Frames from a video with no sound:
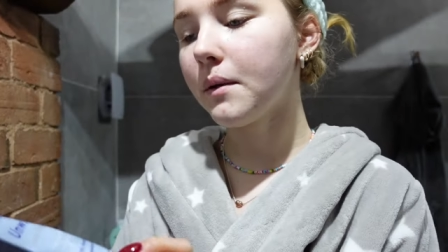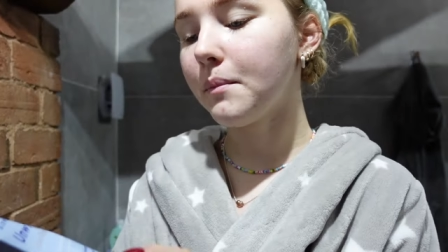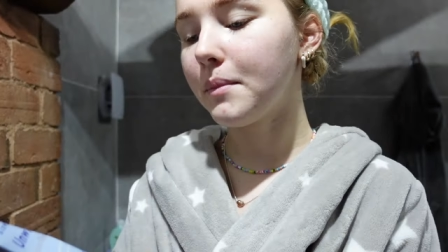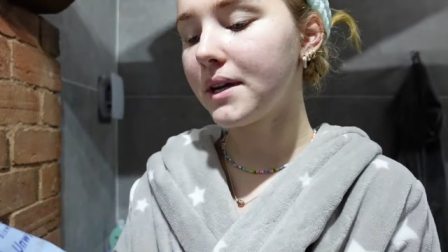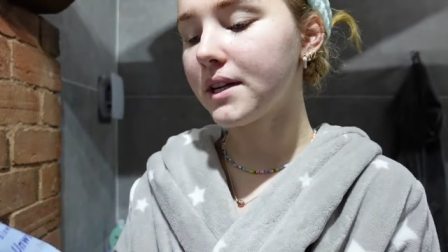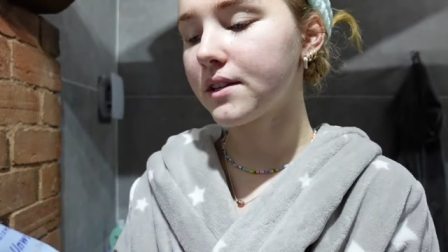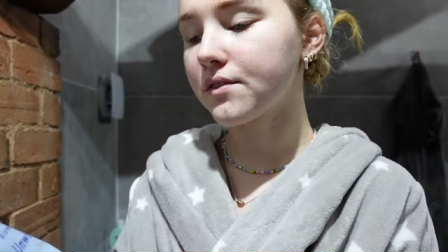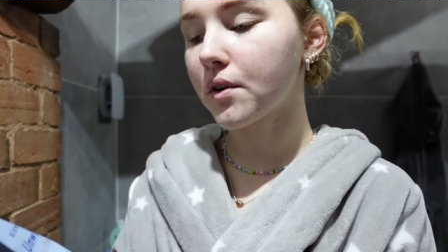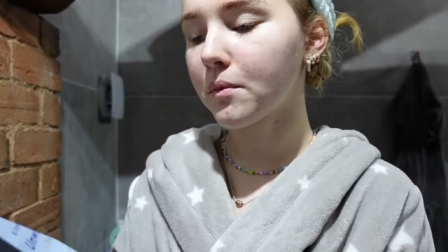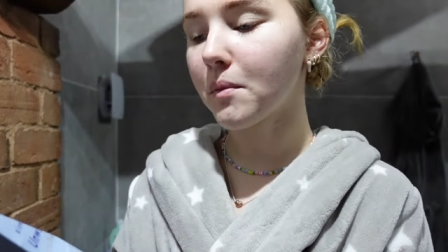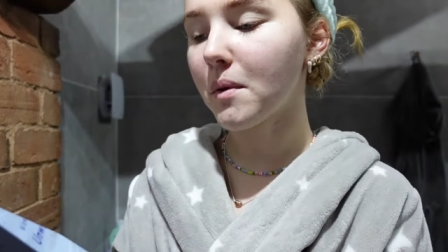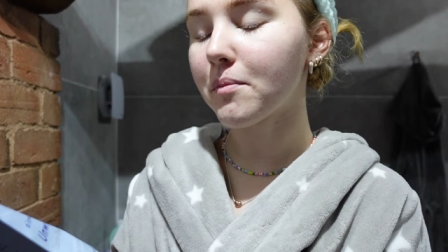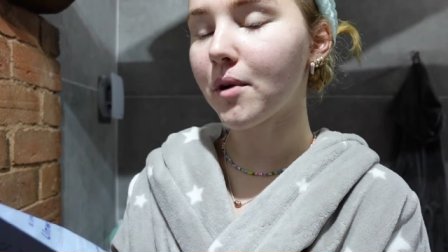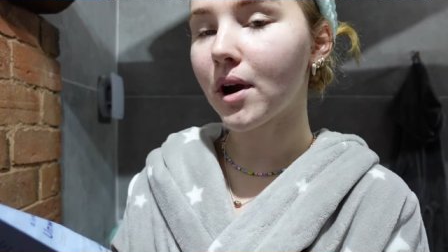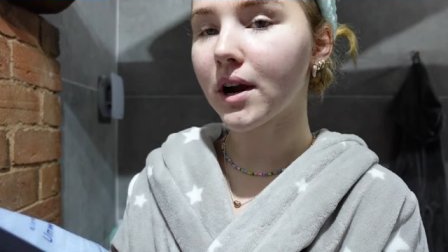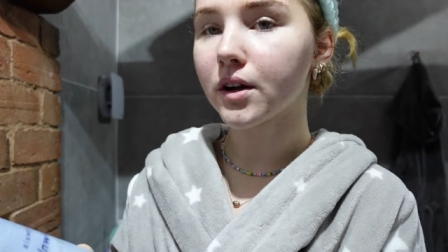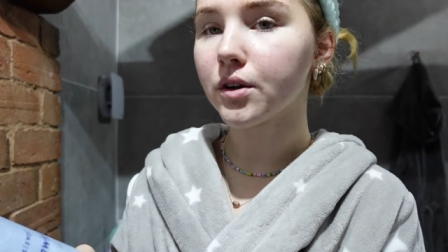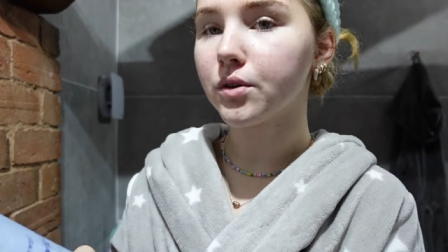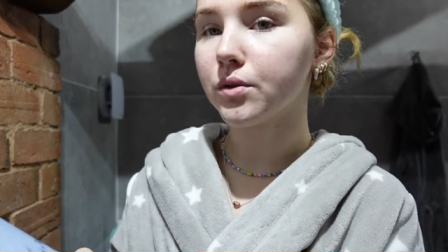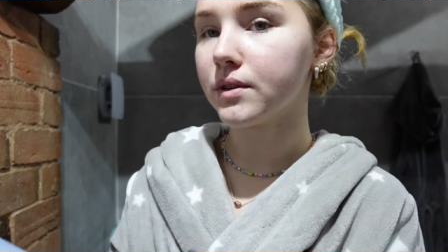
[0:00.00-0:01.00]
but it's from a
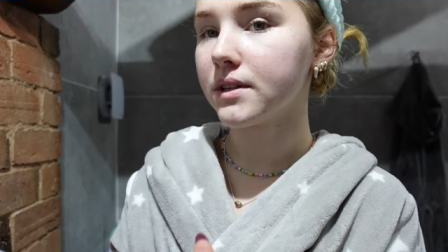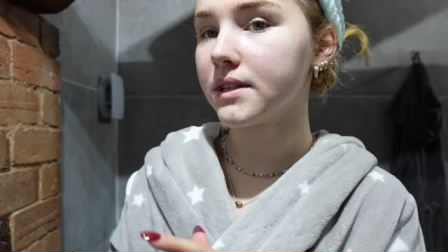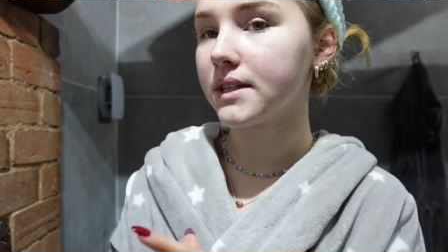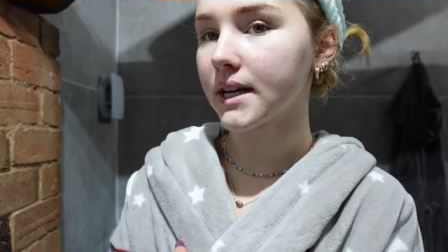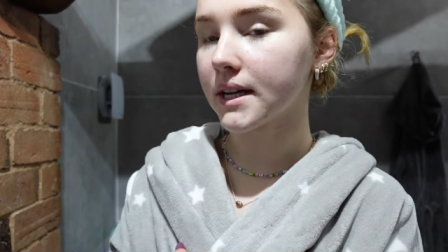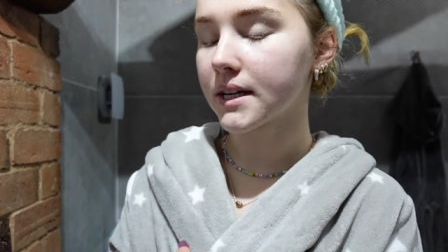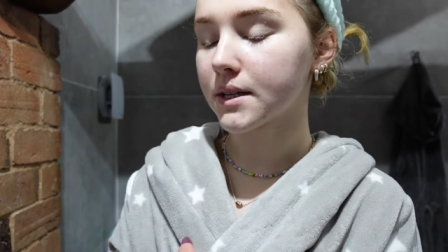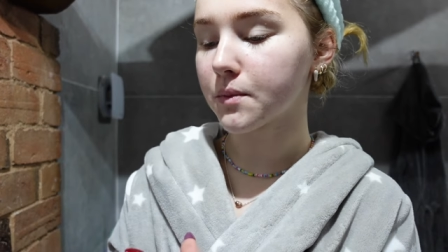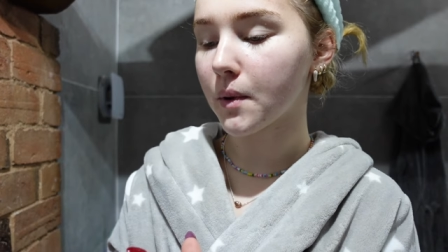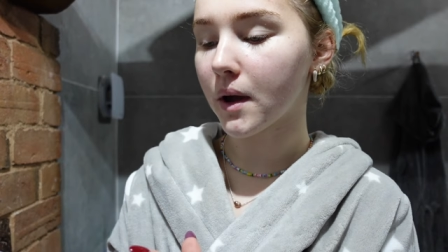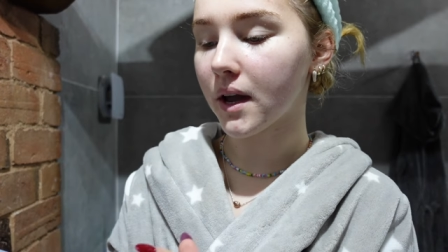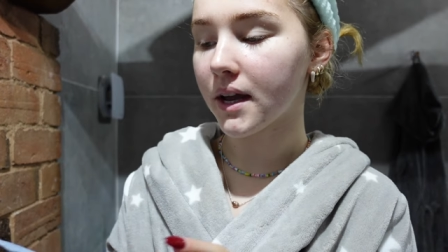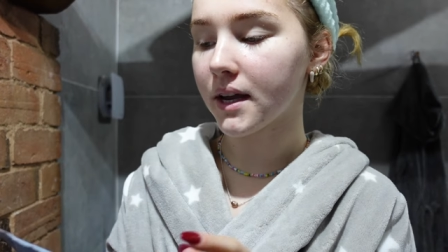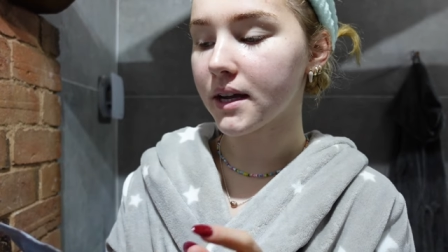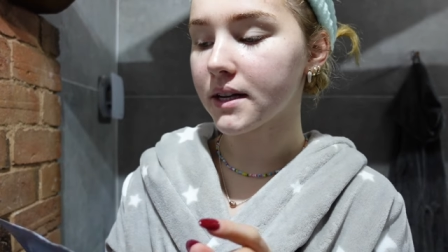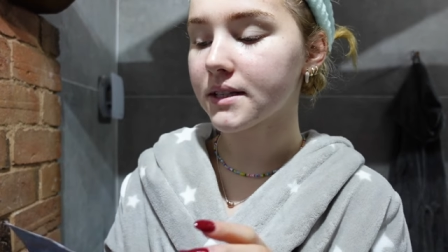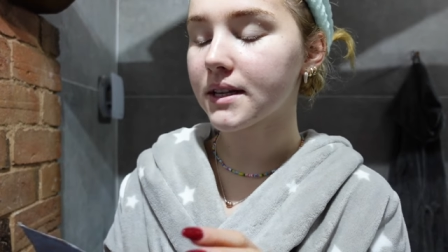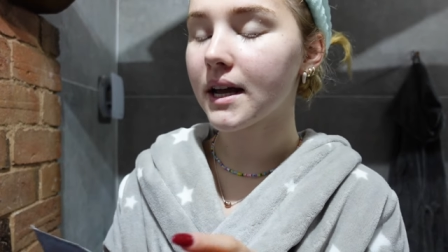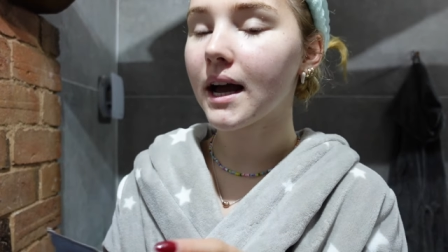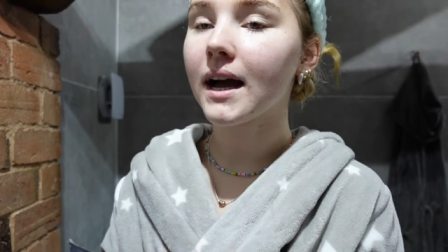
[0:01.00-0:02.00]
brand called Six
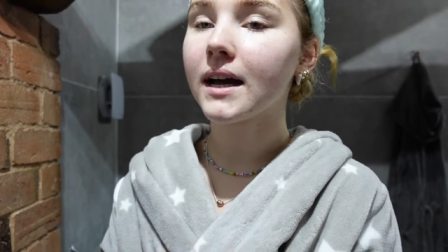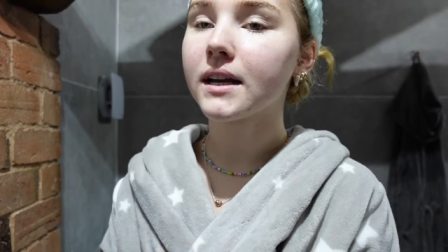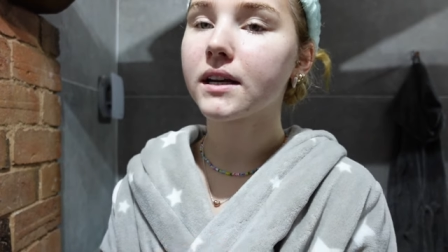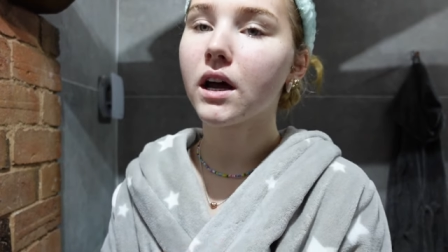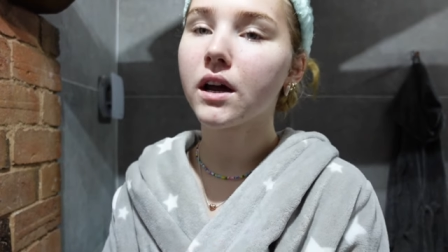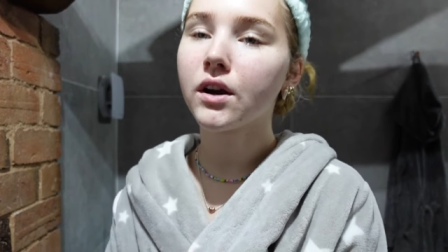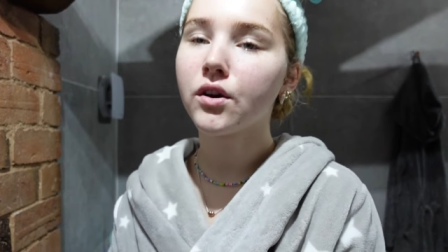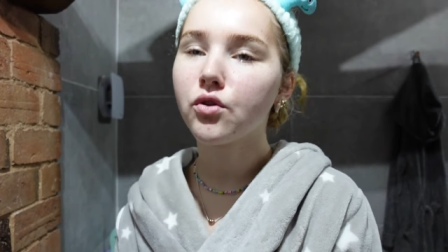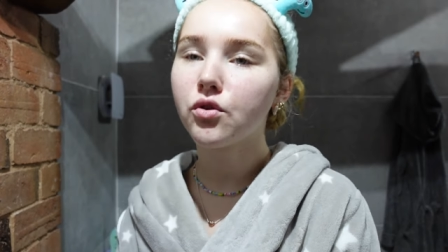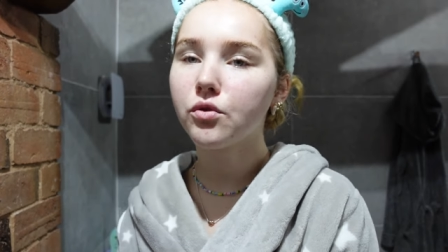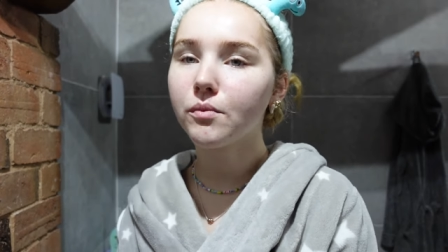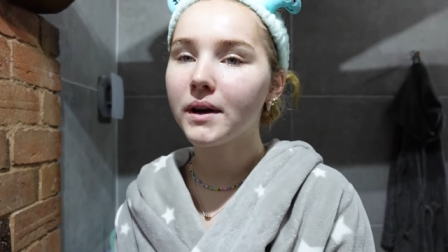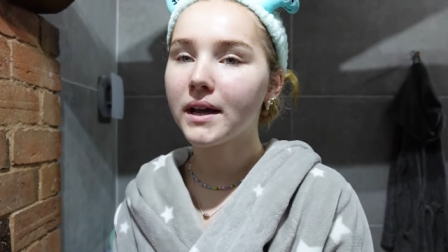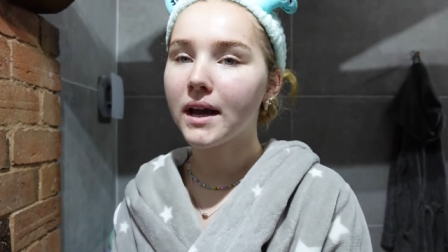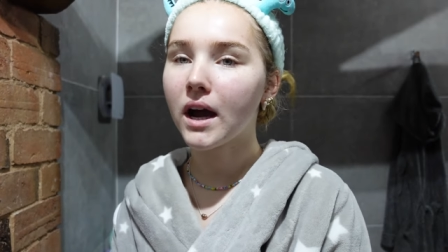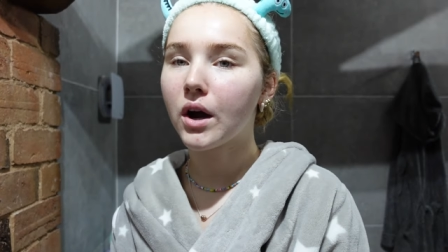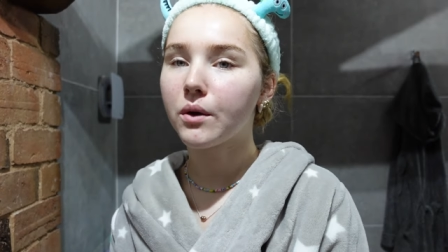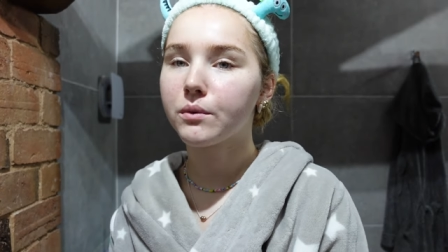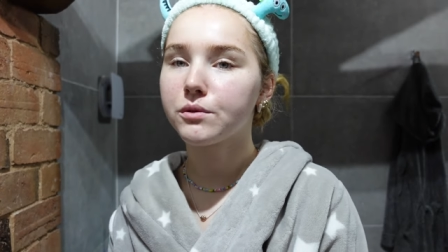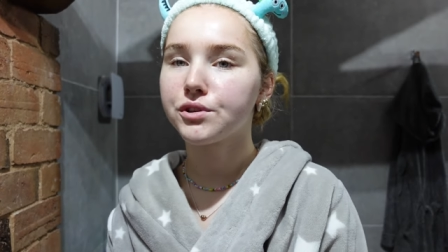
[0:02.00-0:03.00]
Ways, and normally
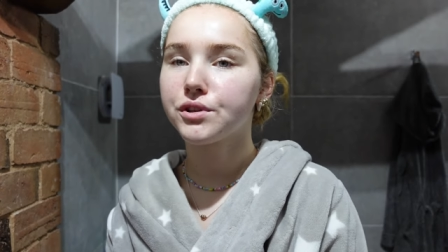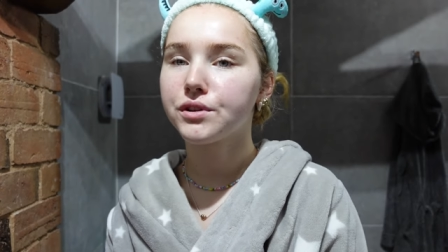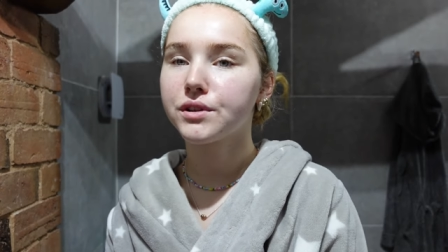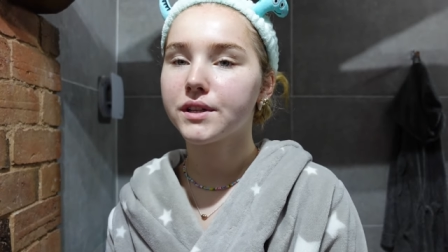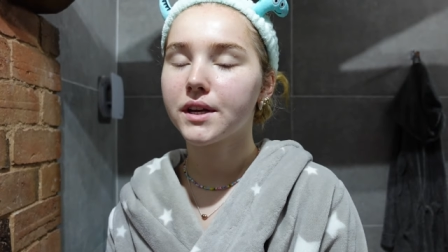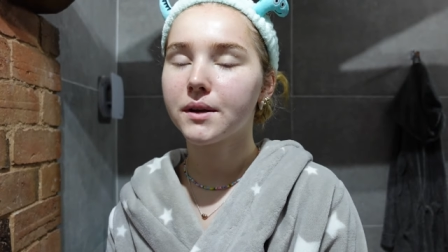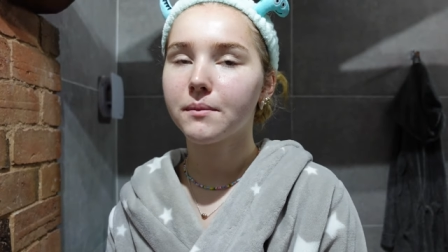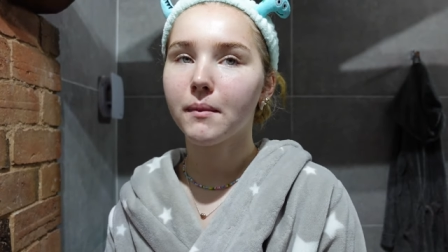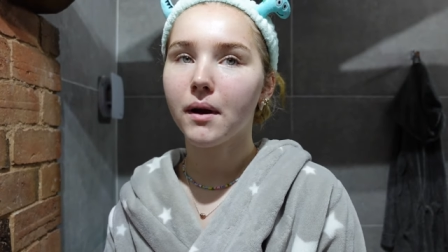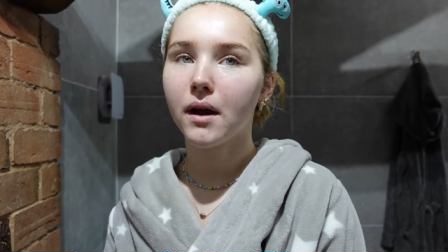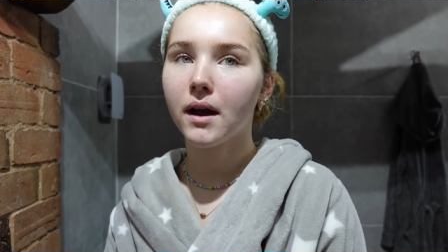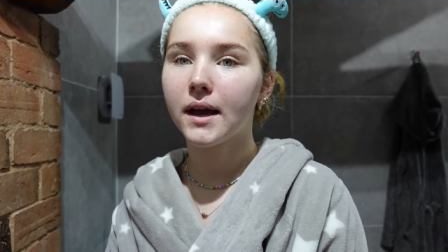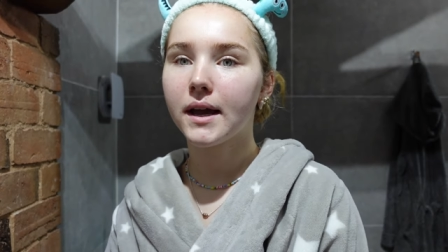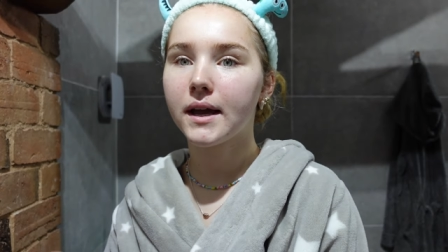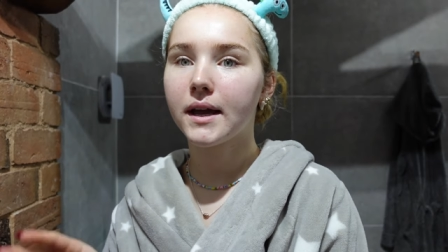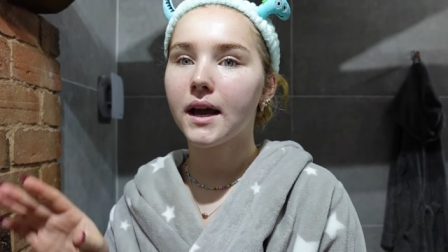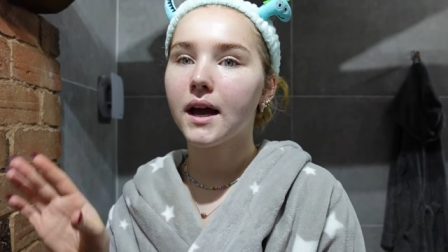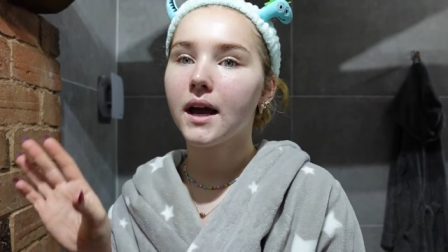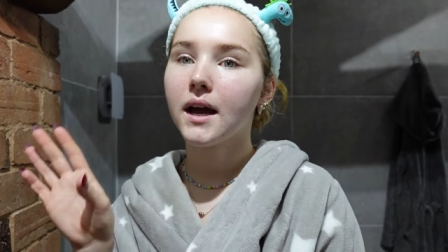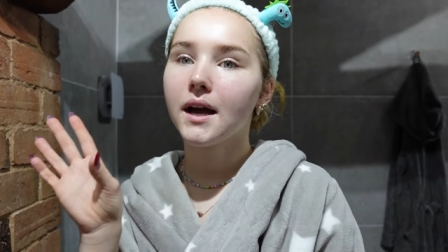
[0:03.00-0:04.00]
I was using
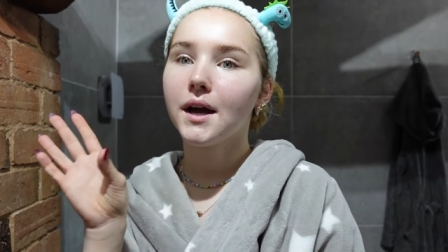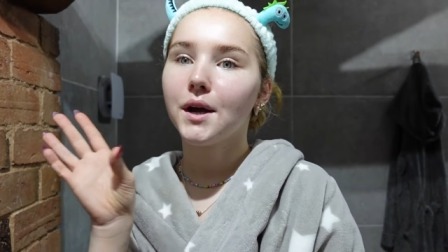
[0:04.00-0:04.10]
my